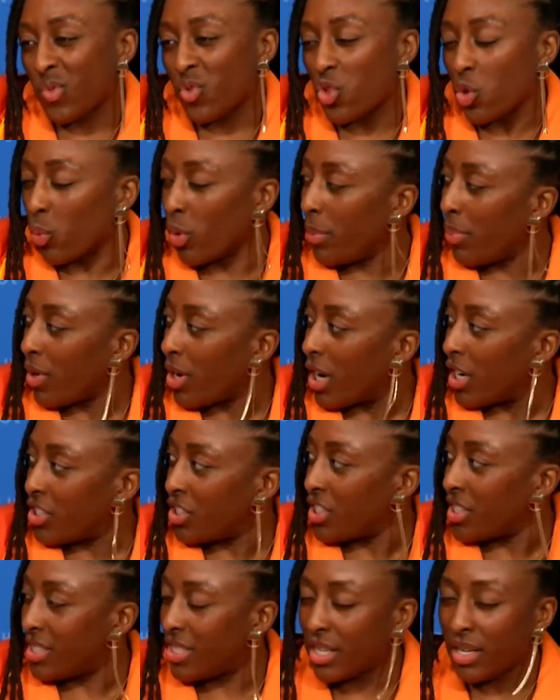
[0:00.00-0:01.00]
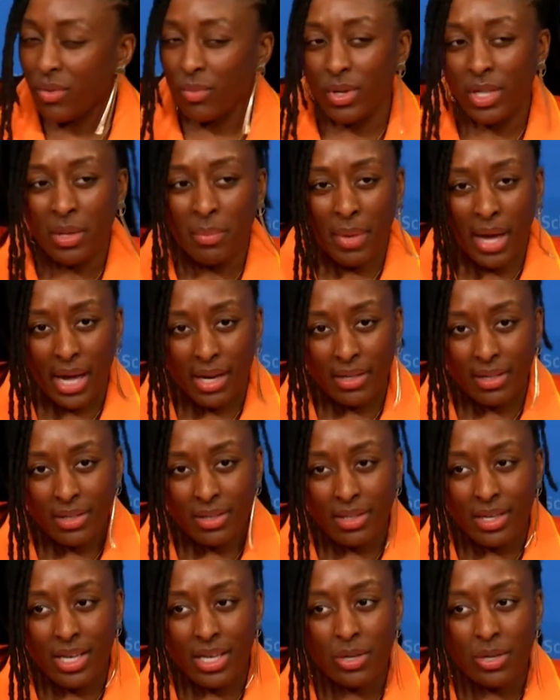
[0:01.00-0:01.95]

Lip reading: the repercussions didn't really matter,